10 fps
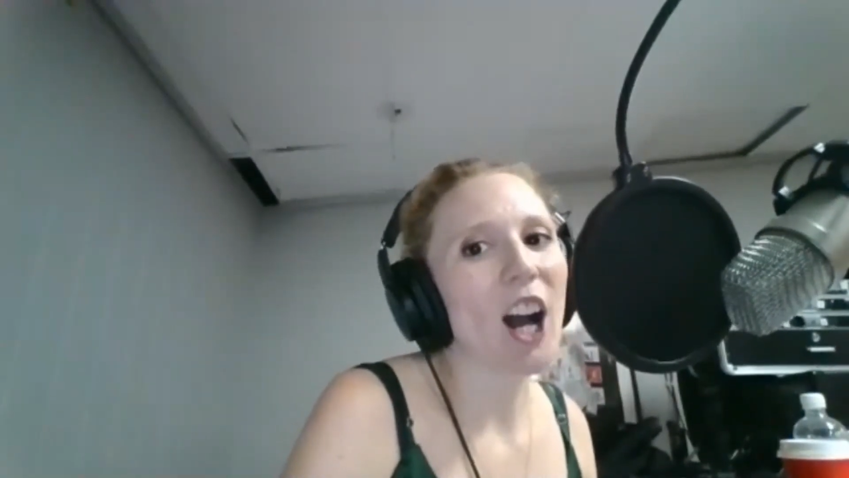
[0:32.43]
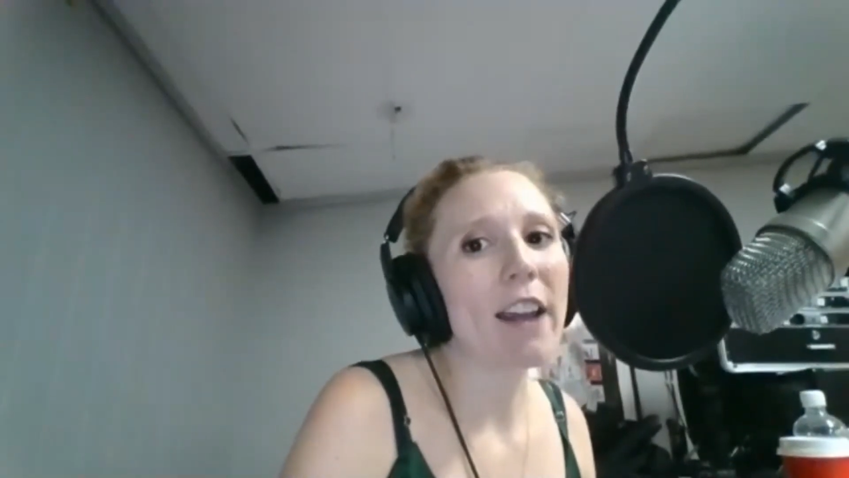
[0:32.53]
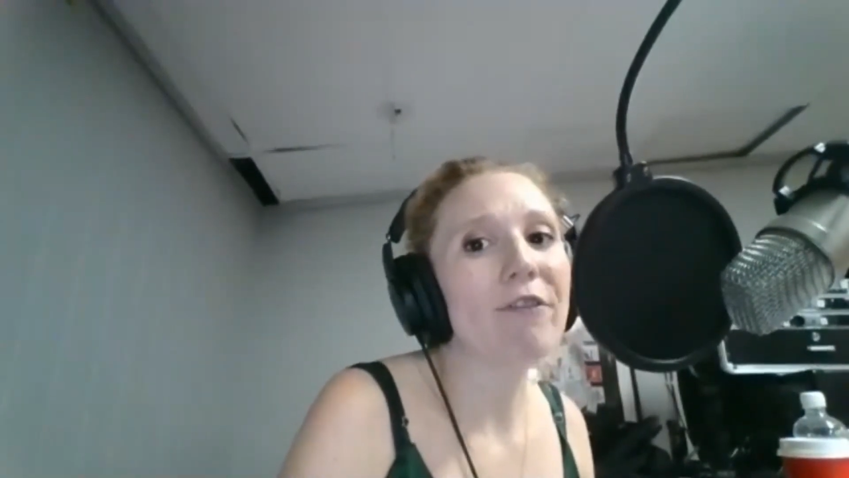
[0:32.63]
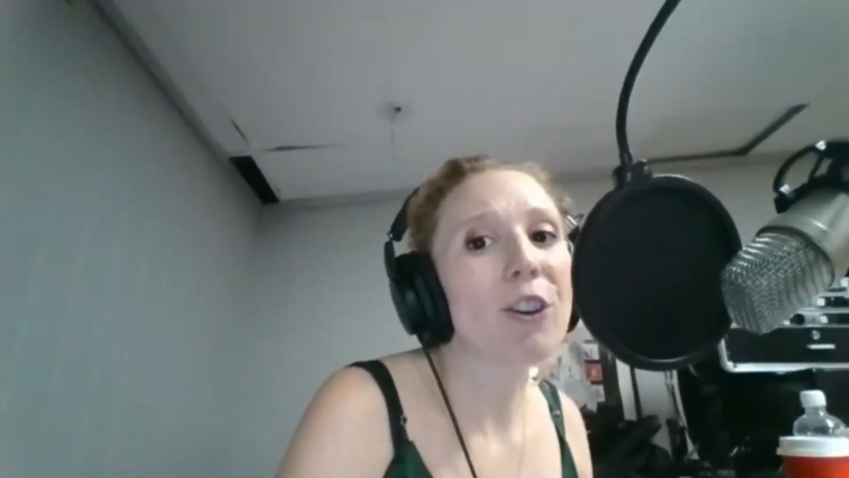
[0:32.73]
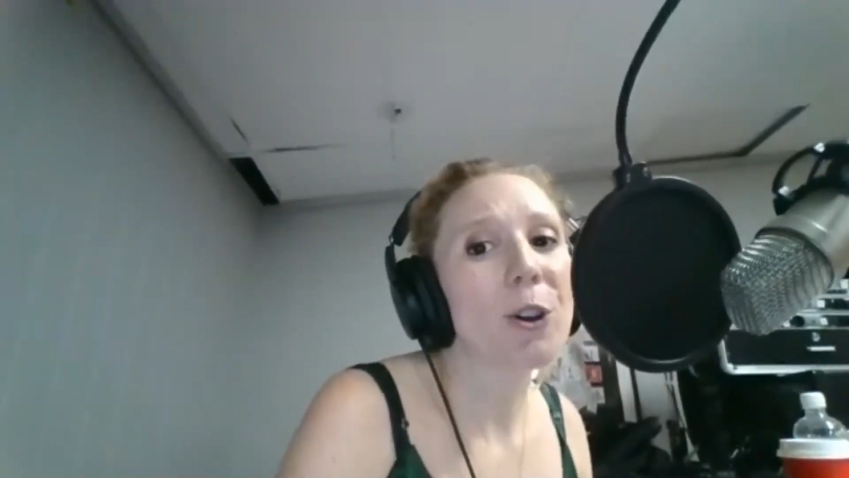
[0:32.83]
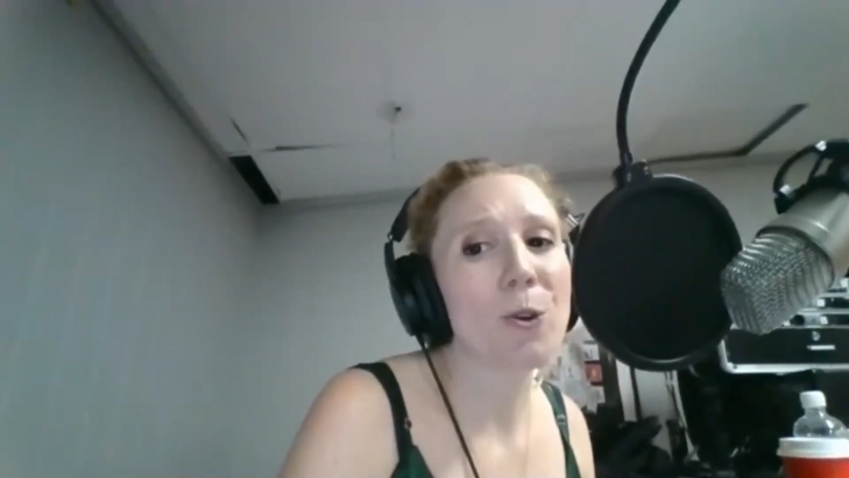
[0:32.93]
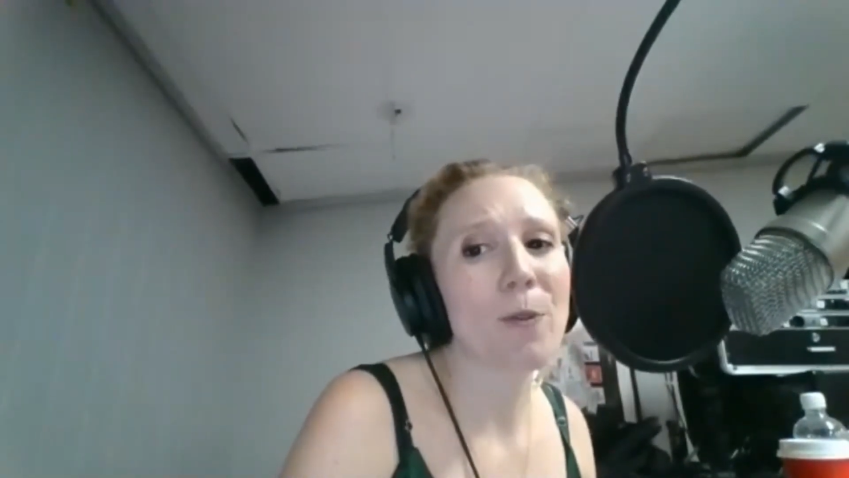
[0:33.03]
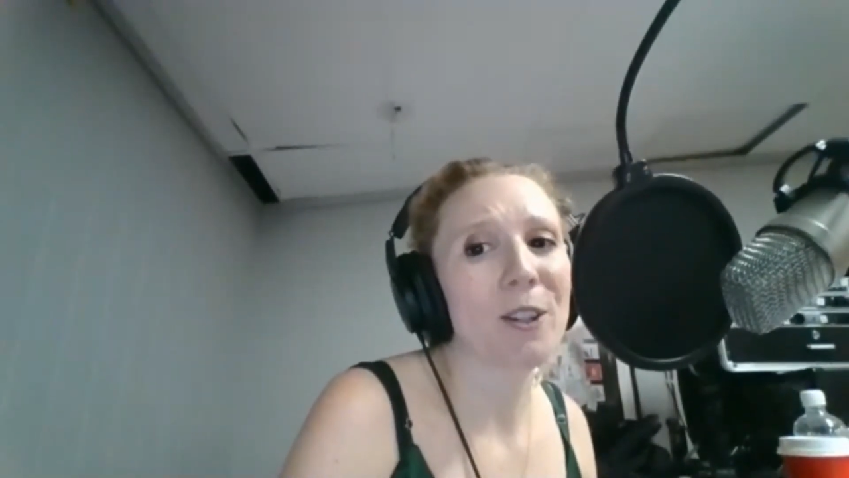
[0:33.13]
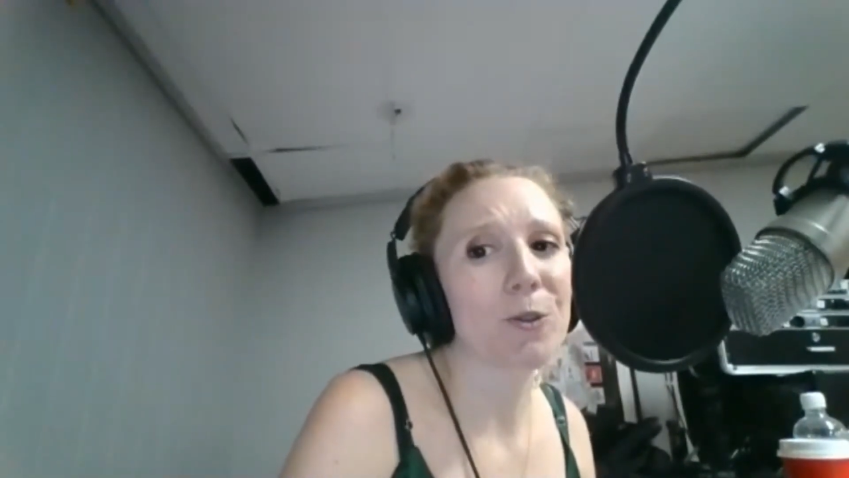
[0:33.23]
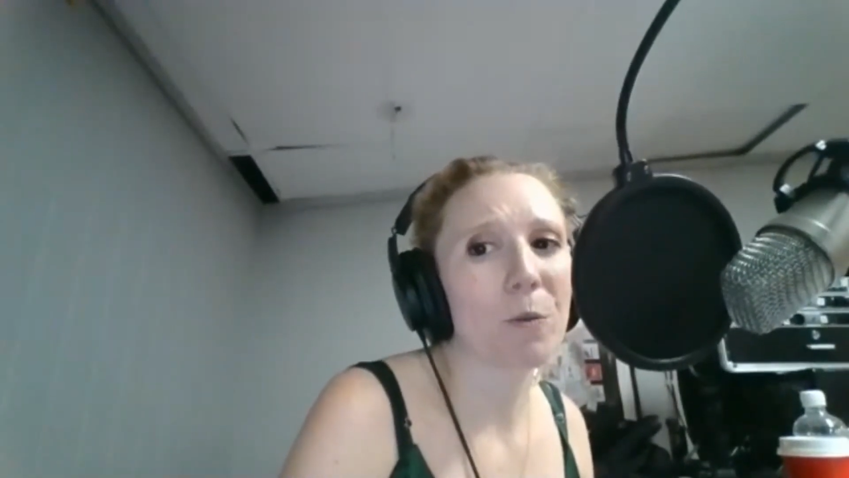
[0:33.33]
I view you
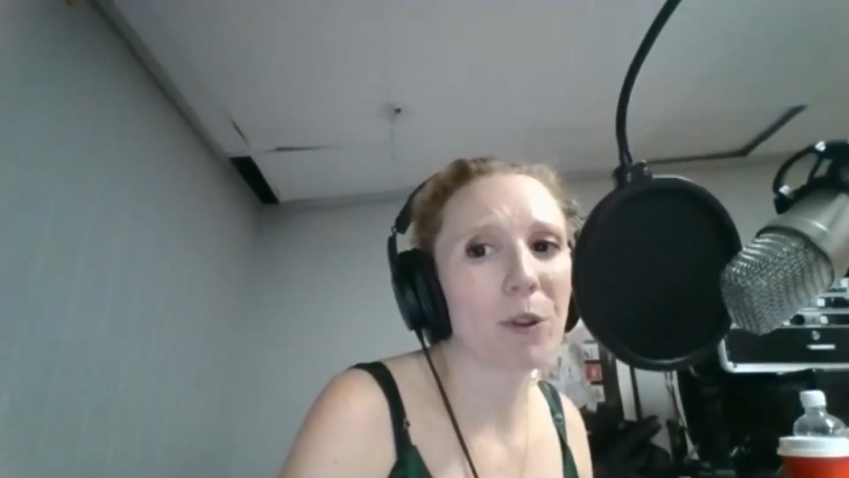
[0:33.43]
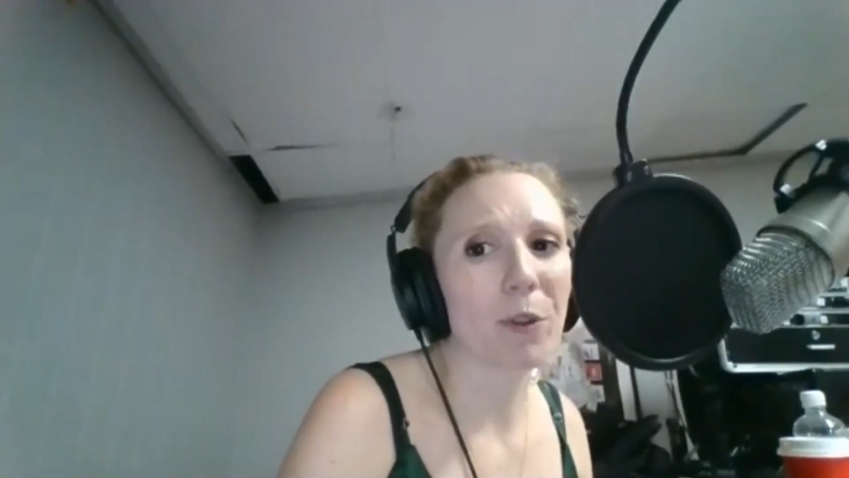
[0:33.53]
as a triple